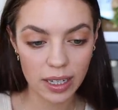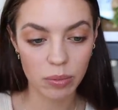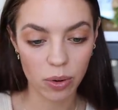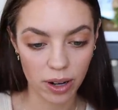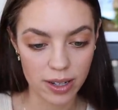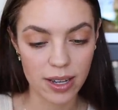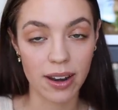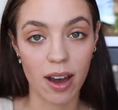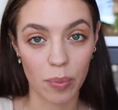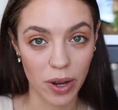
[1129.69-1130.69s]
important to
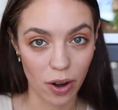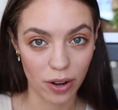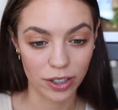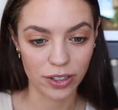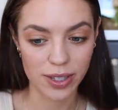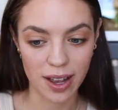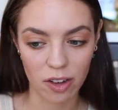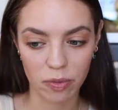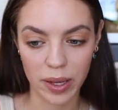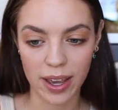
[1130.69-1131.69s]
not be hard on
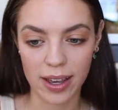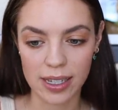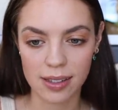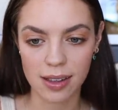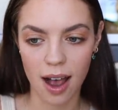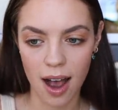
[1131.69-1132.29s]
yourself because